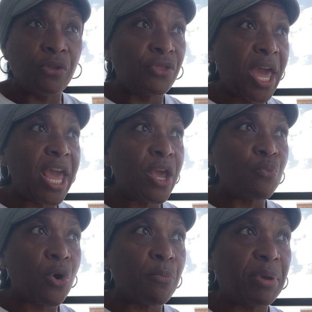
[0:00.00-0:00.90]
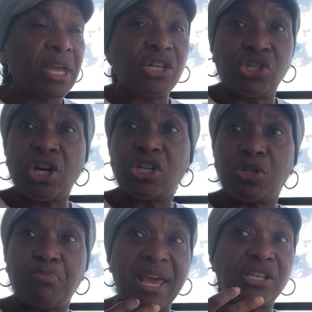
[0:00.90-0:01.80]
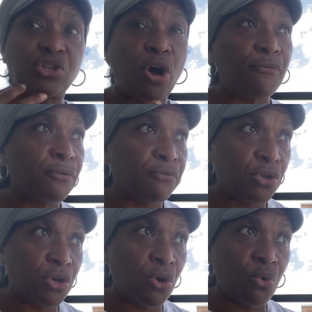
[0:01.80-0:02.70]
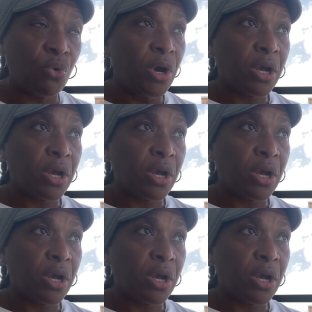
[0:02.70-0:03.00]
they were being judged based off of, you know,